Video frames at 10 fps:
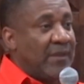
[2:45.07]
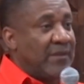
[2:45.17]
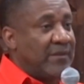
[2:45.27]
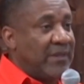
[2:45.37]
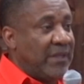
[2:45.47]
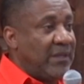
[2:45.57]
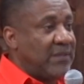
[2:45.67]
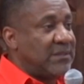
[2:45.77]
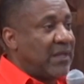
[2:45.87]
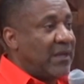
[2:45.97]
Mr.
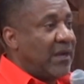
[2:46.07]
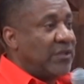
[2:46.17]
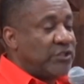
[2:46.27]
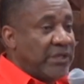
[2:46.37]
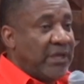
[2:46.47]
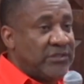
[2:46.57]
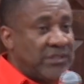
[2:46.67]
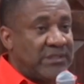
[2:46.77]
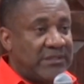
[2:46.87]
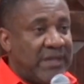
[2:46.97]
Jackson says he
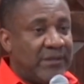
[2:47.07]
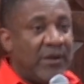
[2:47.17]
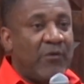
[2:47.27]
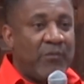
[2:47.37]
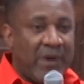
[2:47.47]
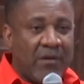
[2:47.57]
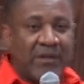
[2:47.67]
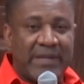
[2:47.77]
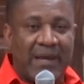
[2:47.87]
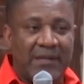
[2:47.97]
supports calls for the
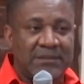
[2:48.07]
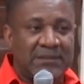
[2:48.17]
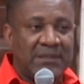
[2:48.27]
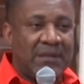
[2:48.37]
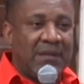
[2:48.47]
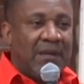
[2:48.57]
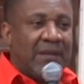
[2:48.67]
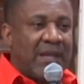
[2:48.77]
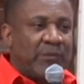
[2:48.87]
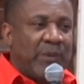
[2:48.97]
Financial
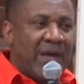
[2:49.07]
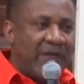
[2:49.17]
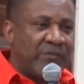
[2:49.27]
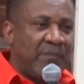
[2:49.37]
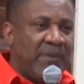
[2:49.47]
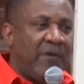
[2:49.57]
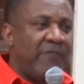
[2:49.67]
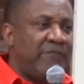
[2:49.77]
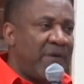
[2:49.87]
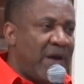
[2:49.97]
Investigation Division
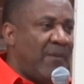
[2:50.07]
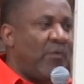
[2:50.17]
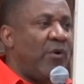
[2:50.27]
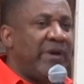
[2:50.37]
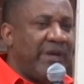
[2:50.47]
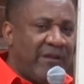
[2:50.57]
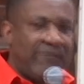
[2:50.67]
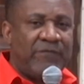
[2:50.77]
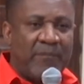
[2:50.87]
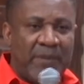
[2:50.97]
to launch an
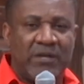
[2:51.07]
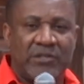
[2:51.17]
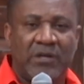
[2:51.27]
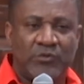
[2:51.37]
investigation into the